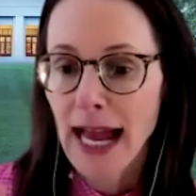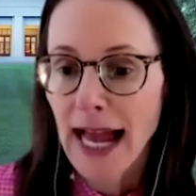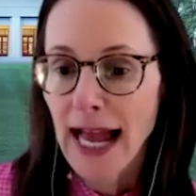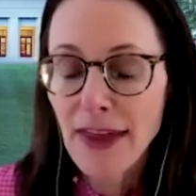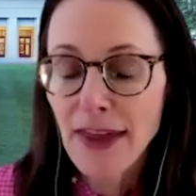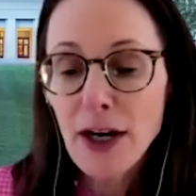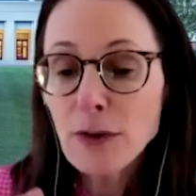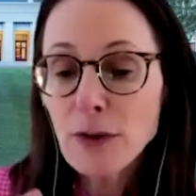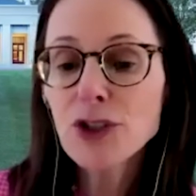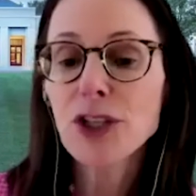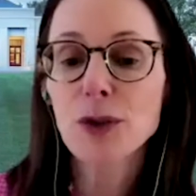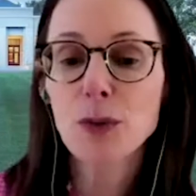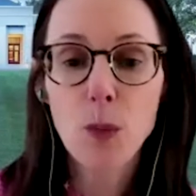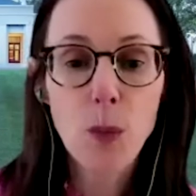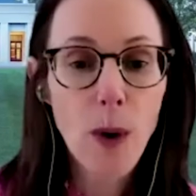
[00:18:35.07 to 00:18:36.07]
And they don't
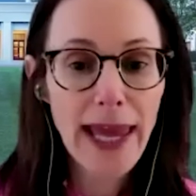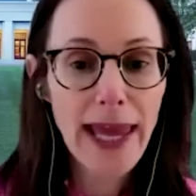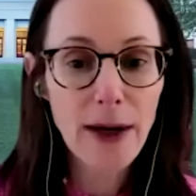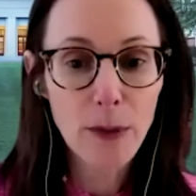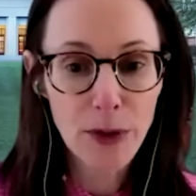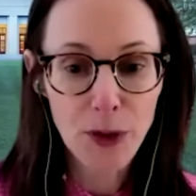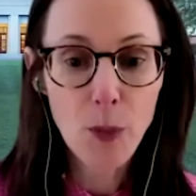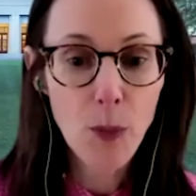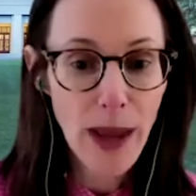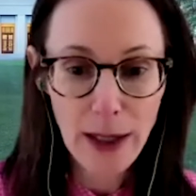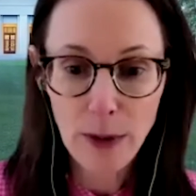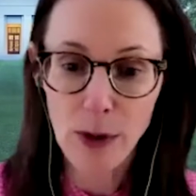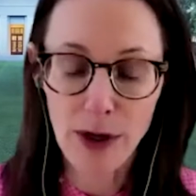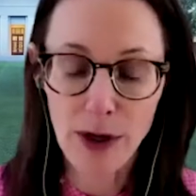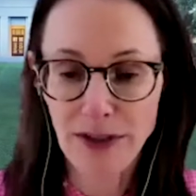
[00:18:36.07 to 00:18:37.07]
just wake with the wake
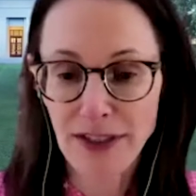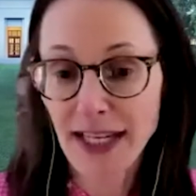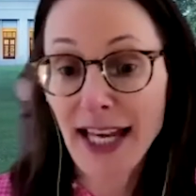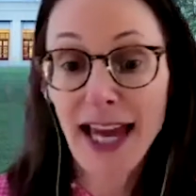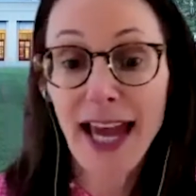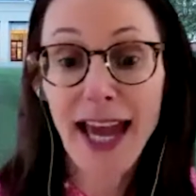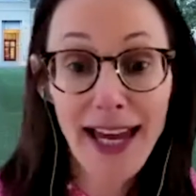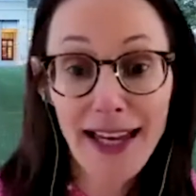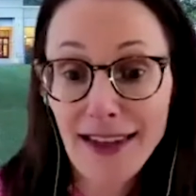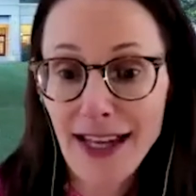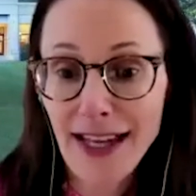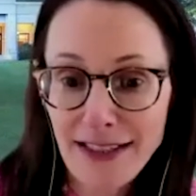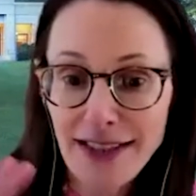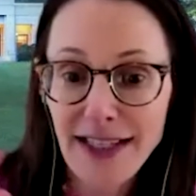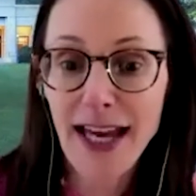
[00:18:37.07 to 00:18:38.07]
words like, hey,
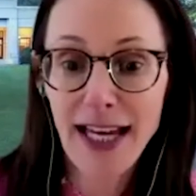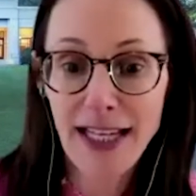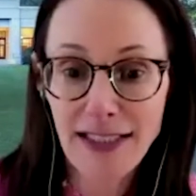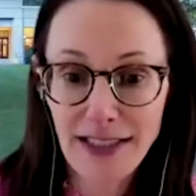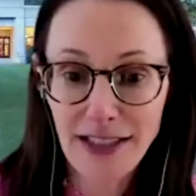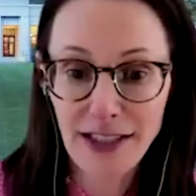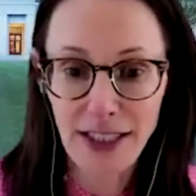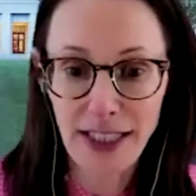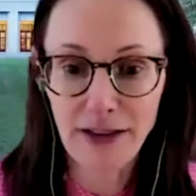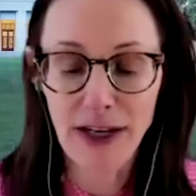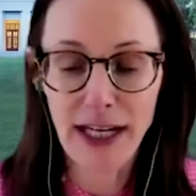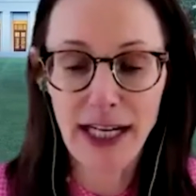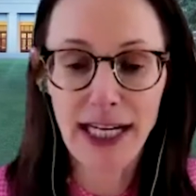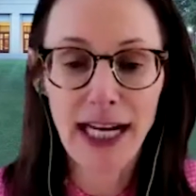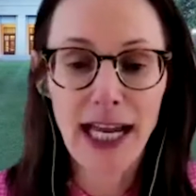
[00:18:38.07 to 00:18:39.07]
Alexa, hey, Siri,
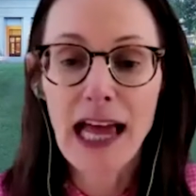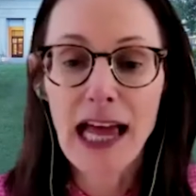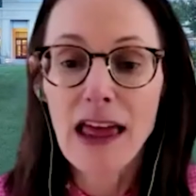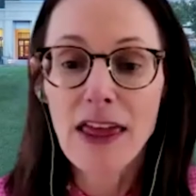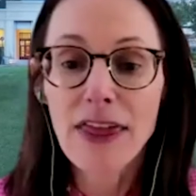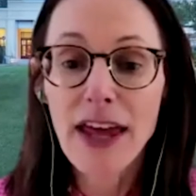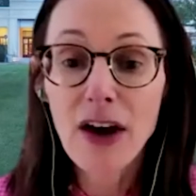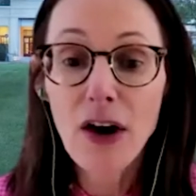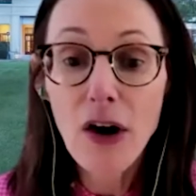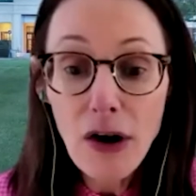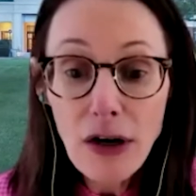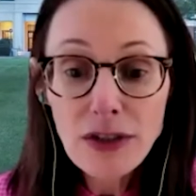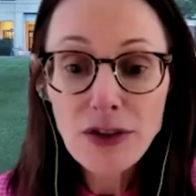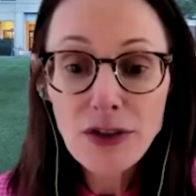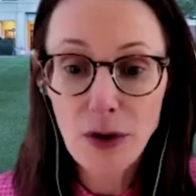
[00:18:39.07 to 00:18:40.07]
right? They
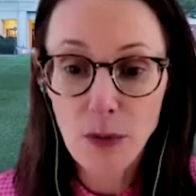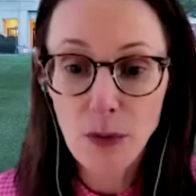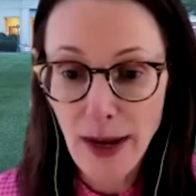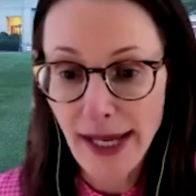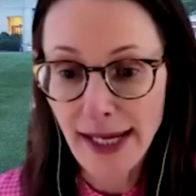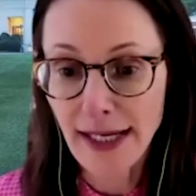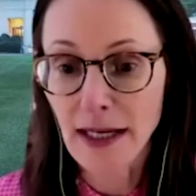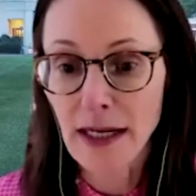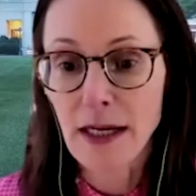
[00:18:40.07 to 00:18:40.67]
also wake.